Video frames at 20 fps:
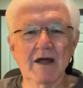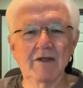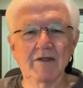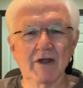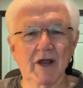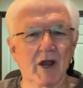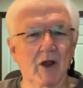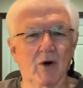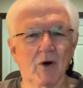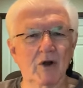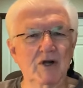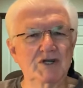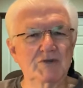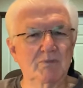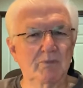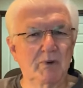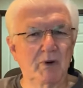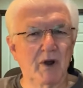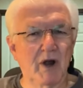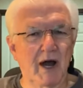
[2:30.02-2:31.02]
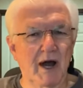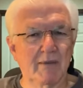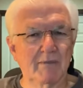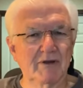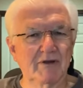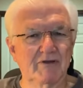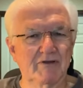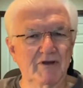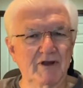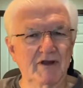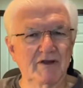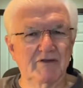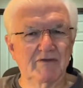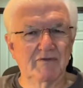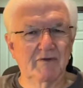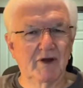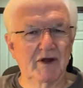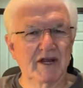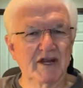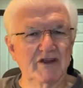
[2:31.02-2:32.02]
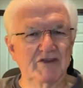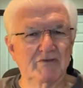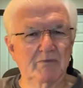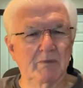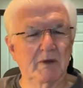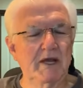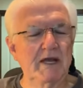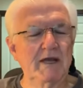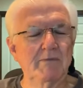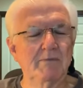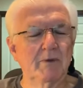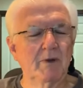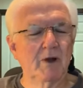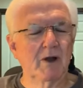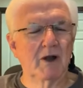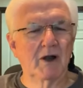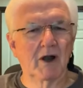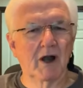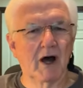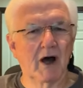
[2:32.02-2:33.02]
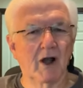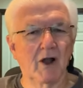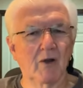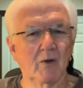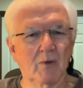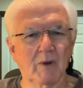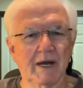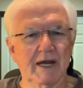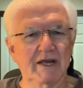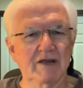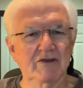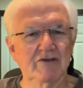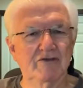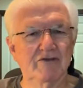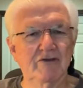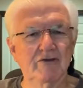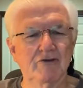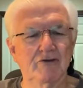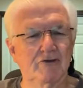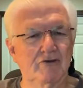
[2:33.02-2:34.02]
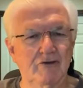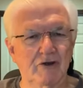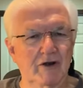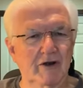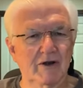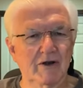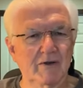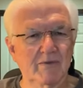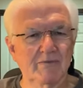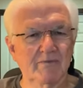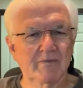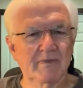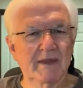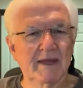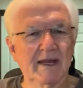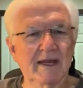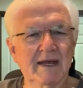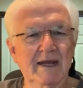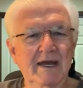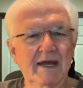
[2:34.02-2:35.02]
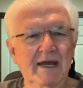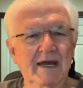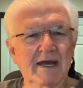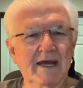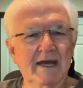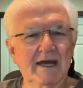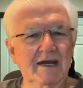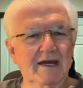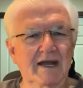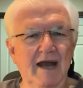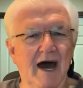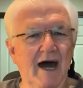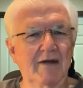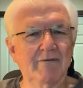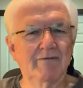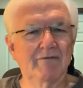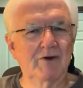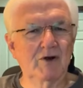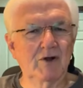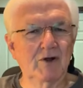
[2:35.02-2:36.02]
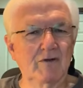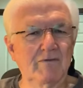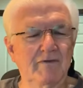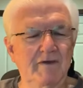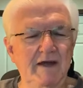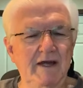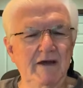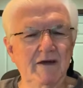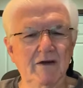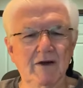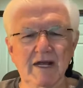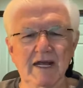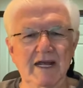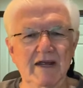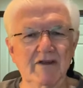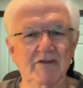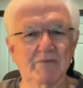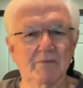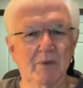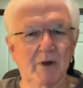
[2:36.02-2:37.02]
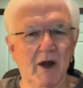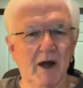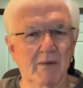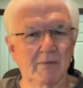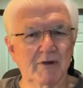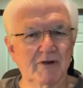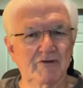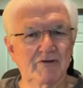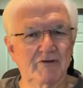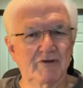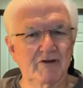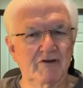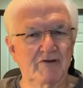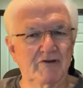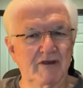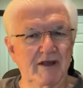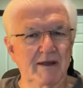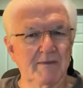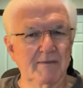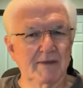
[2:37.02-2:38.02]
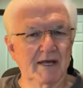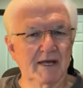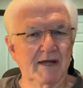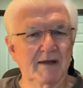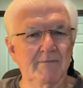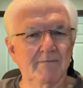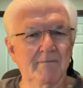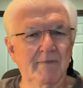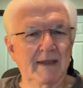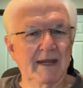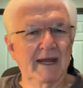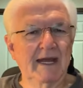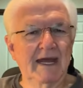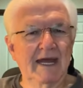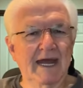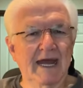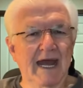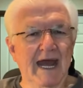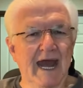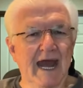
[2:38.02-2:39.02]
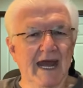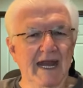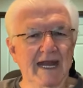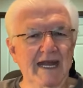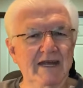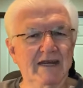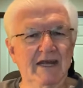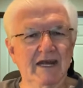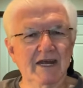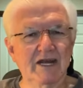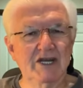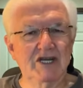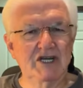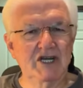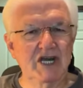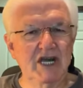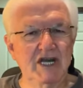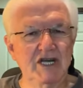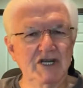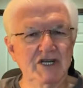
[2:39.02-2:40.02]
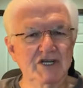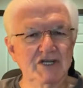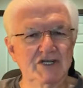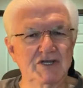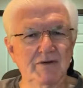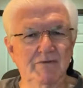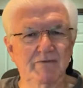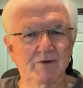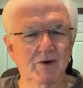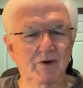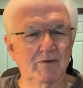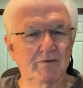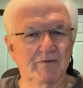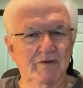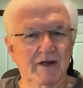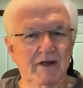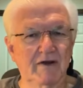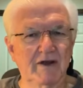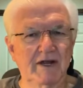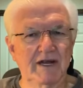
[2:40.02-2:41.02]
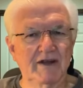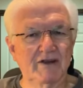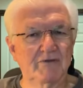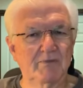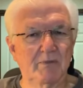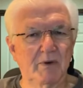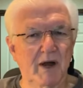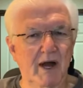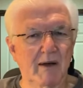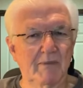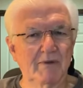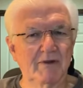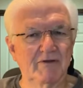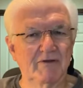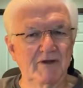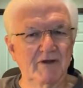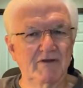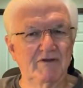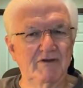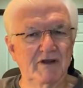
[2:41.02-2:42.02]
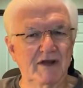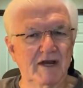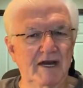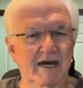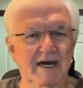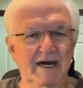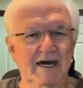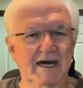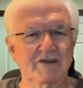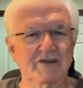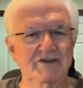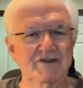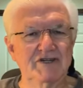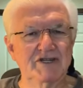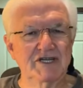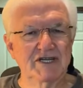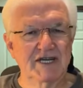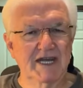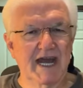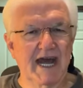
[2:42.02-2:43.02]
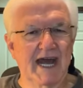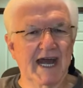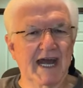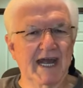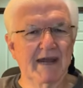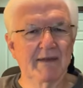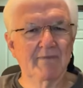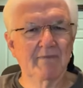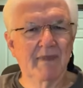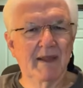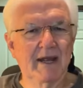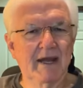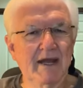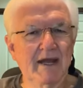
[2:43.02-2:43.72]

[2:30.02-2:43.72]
The Lord's promises for his people are always certain. God fulfilled his promise to Simeon, and he continues to fulfill his promises to us today.